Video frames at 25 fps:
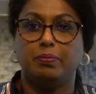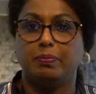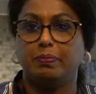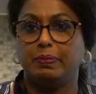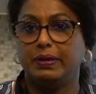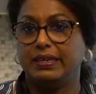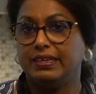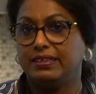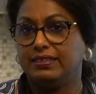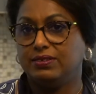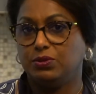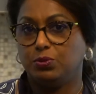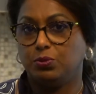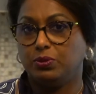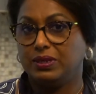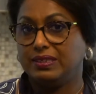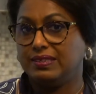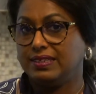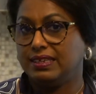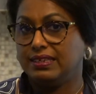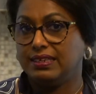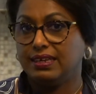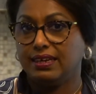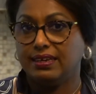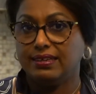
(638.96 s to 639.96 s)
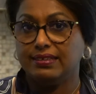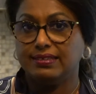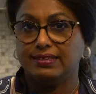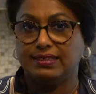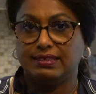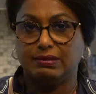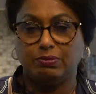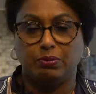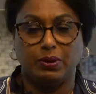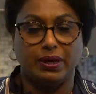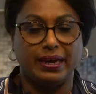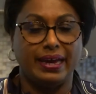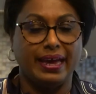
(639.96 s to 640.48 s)
Please visit
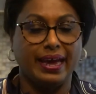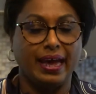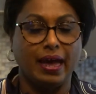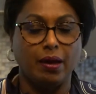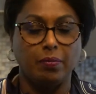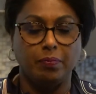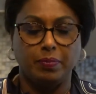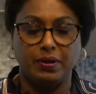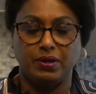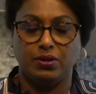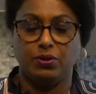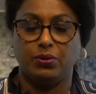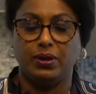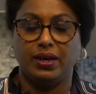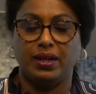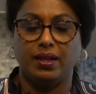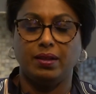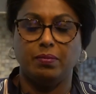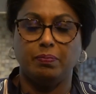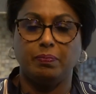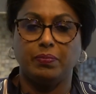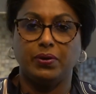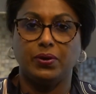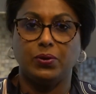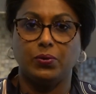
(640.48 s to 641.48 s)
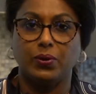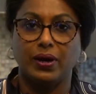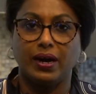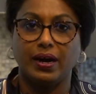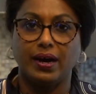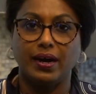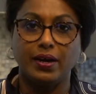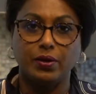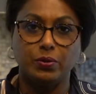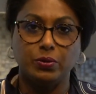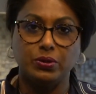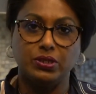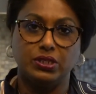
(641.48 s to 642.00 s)
us. We're happy to help you
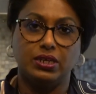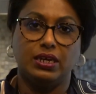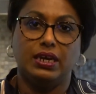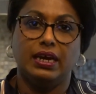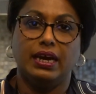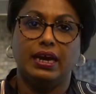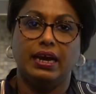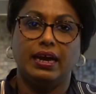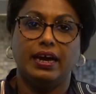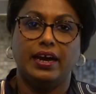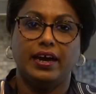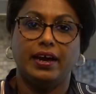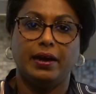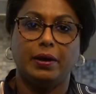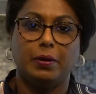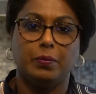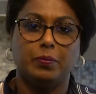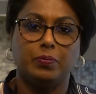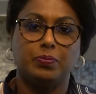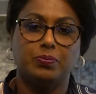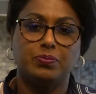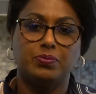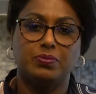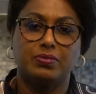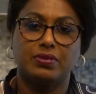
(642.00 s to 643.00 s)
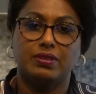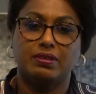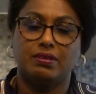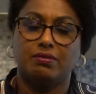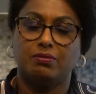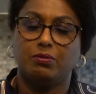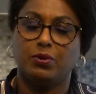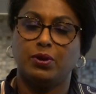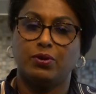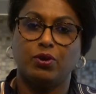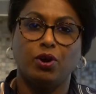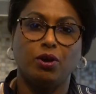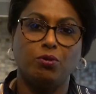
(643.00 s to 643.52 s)
out.
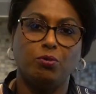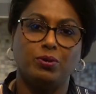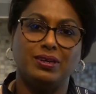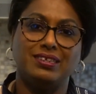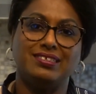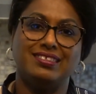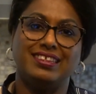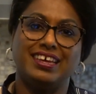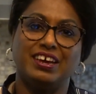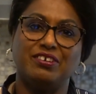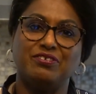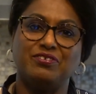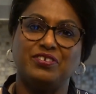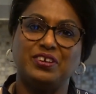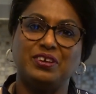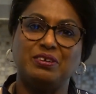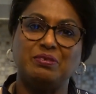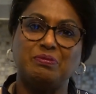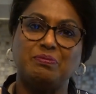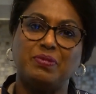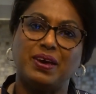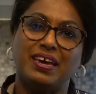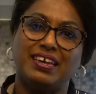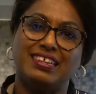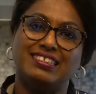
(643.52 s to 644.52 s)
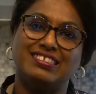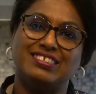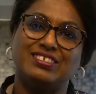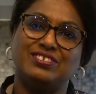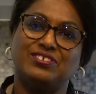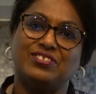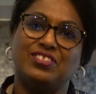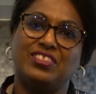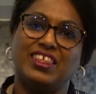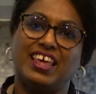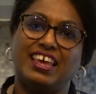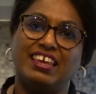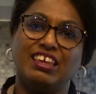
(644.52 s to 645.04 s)
We're always there for your pets.
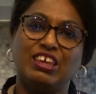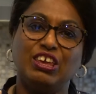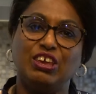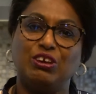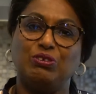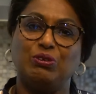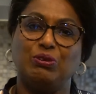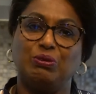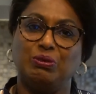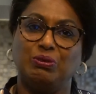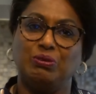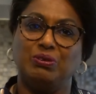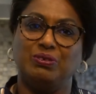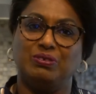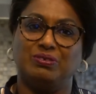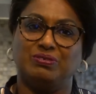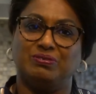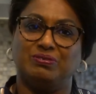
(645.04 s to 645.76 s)
So thank you.